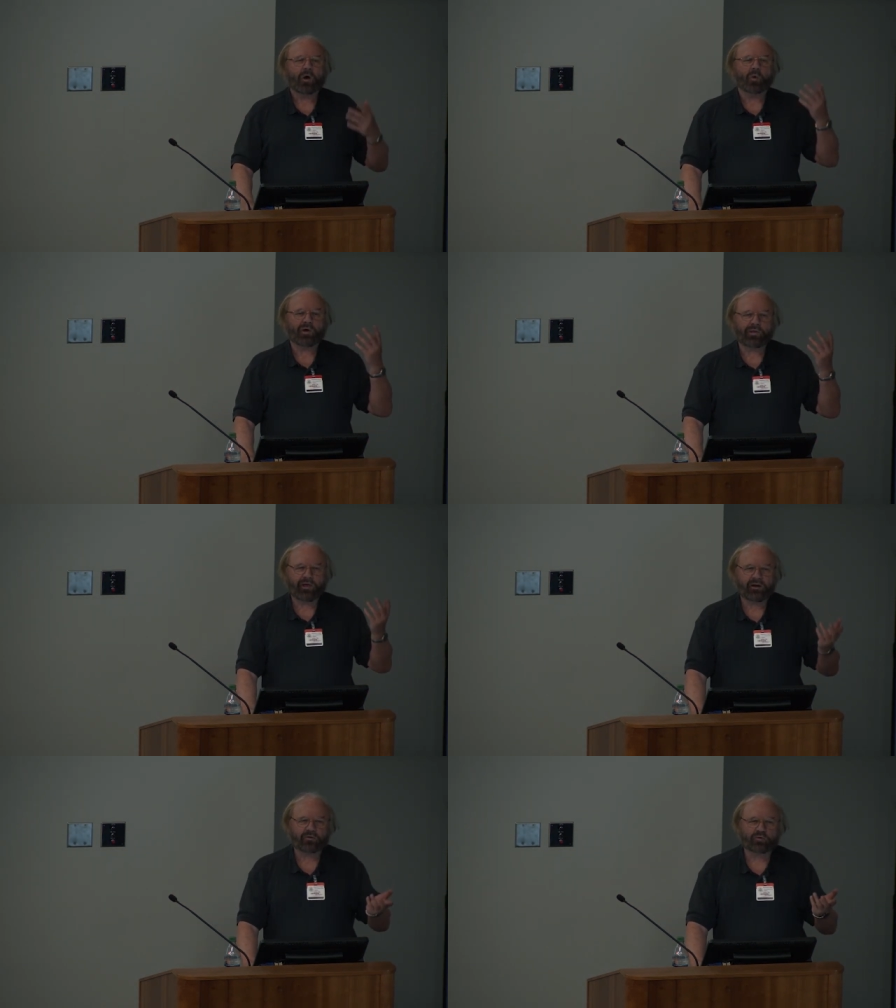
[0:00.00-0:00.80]
We
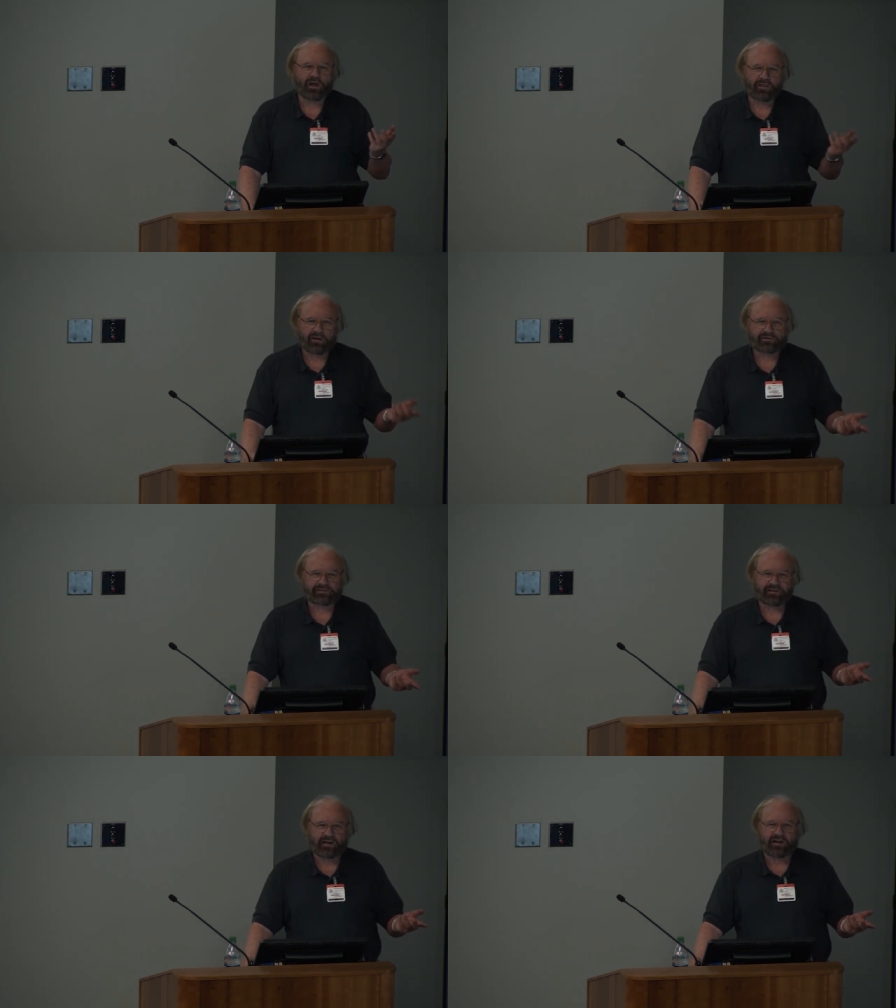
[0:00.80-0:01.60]
then run those
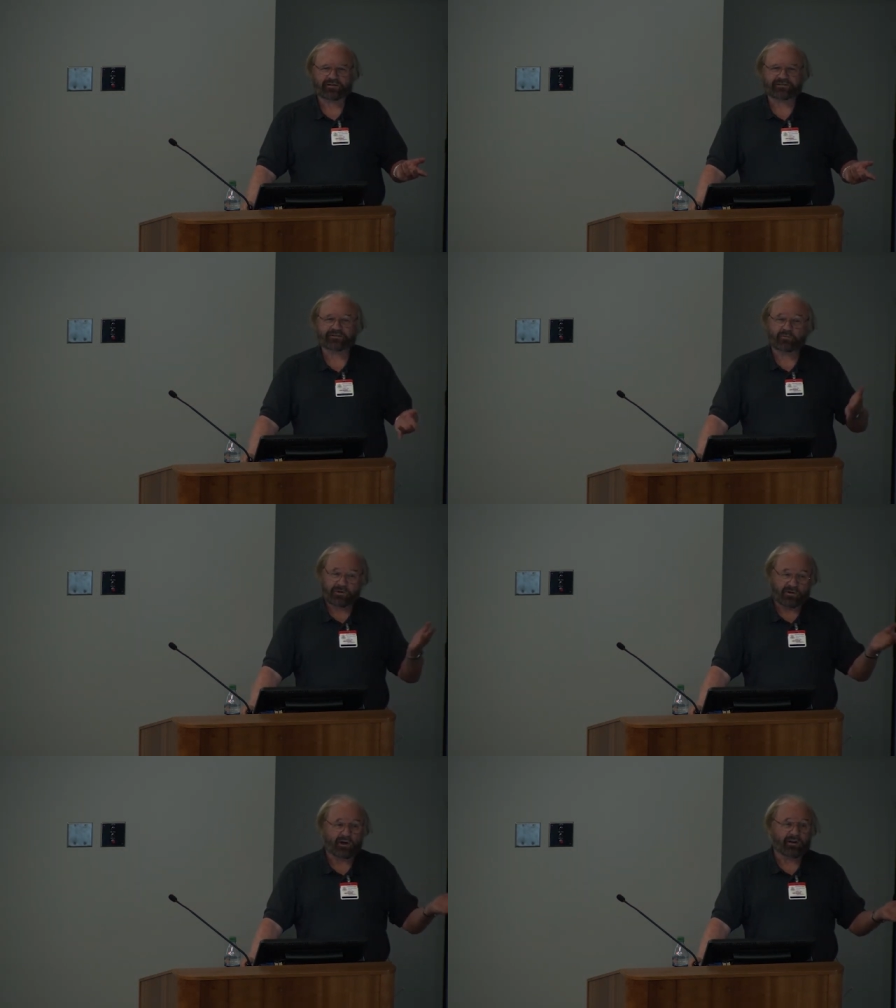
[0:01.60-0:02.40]
tasks
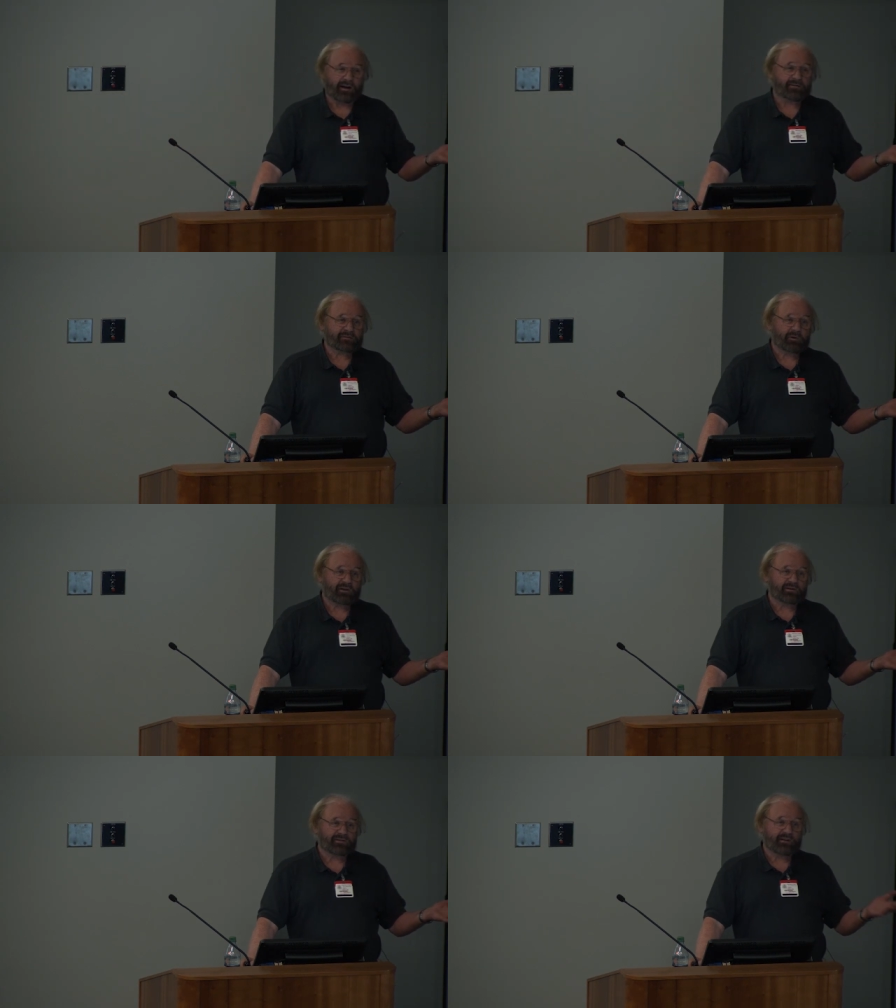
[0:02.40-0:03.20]
with non-native
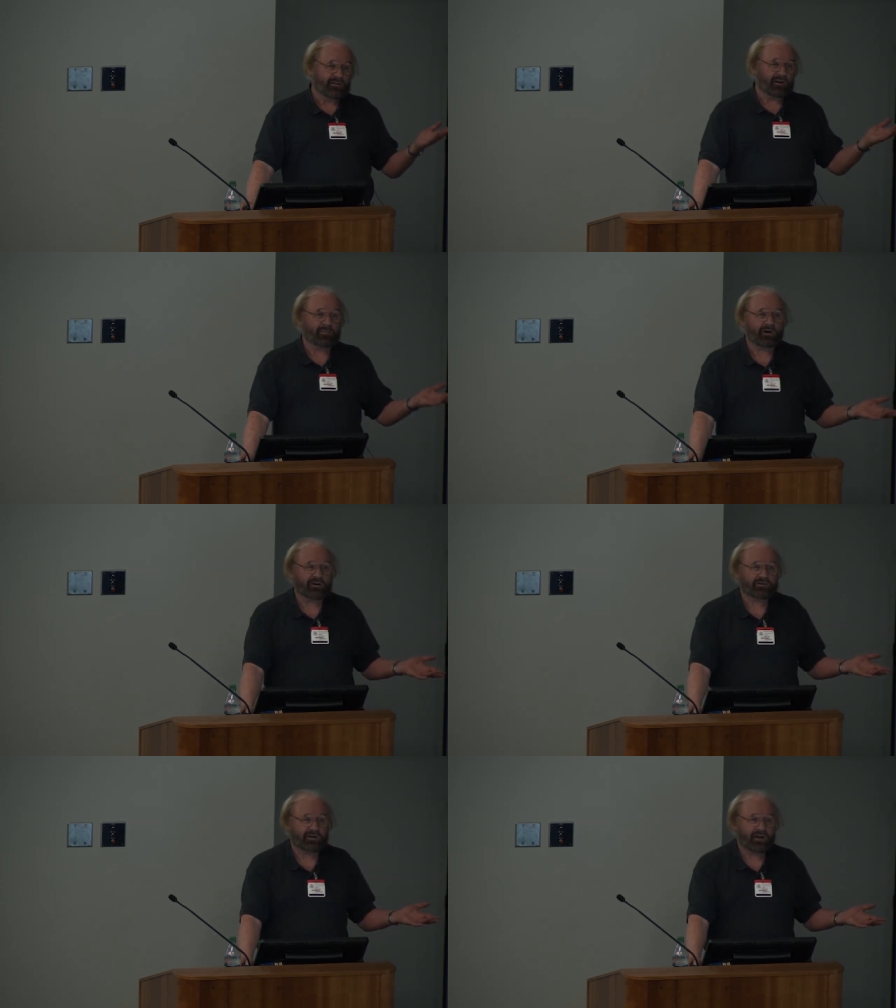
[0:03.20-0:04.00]
speakers in the
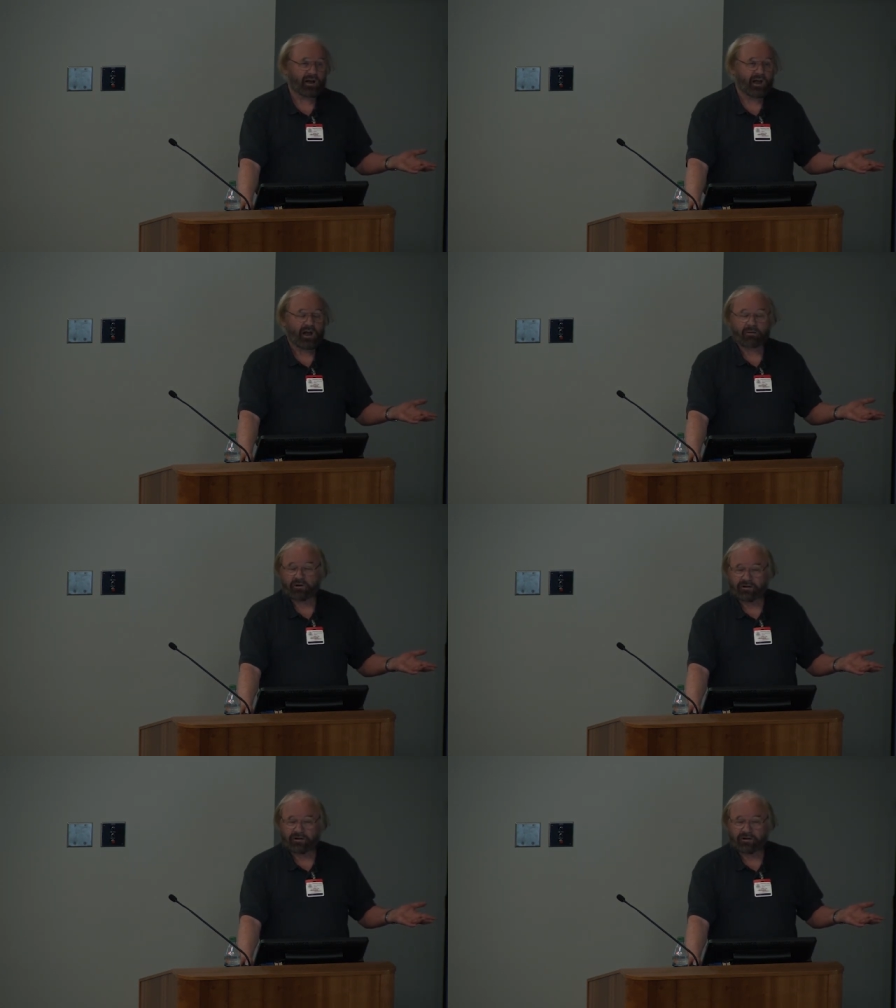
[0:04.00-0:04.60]
laboratory, and we